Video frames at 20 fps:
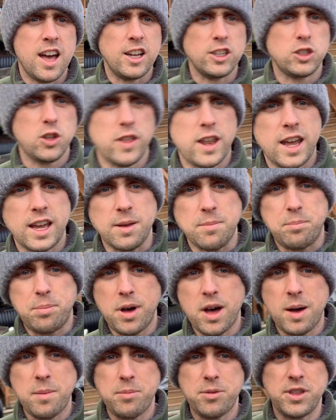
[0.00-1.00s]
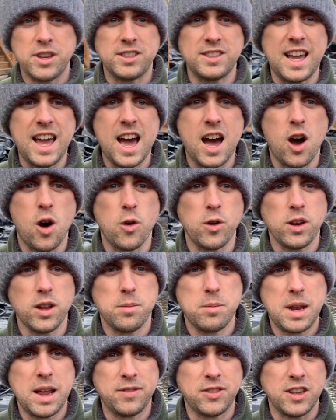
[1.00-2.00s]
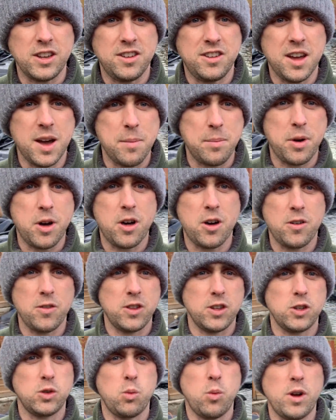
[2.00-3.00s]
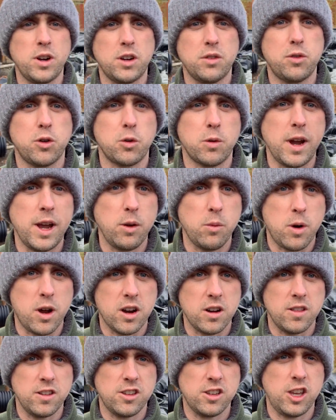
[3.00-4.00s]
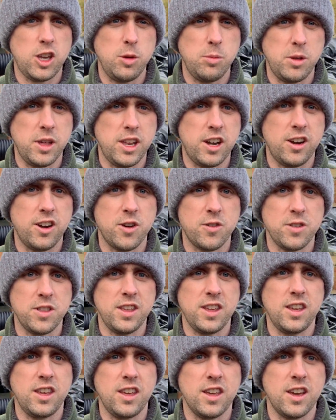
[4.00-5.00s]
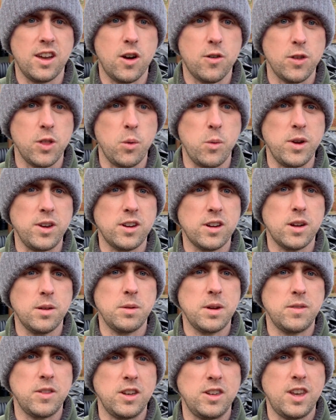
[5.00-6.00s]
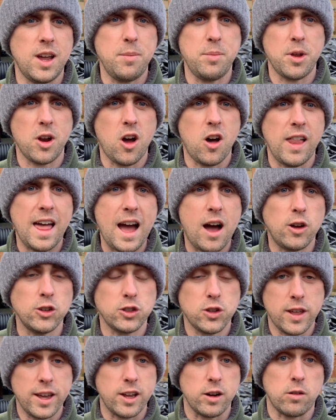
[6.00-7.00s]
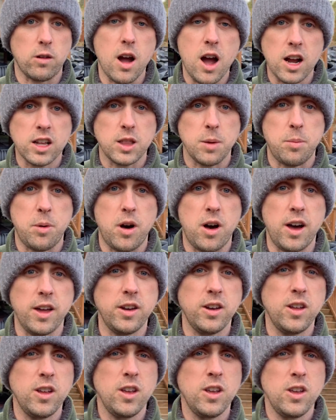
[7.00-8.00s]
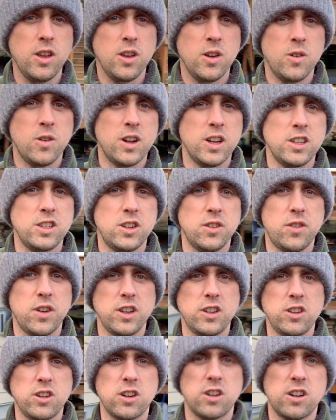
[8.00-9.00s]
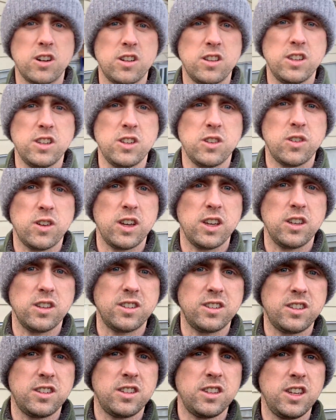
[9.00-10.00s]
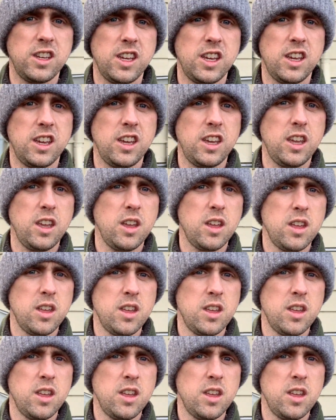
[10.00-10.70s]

so that I can pump this out. I'm gonna have to dump all of this wonderful rainwater that's accumulated over the, over the winter. I'm gonna have to dump it all out so I can rock the pond which if I turn this way, you'll see,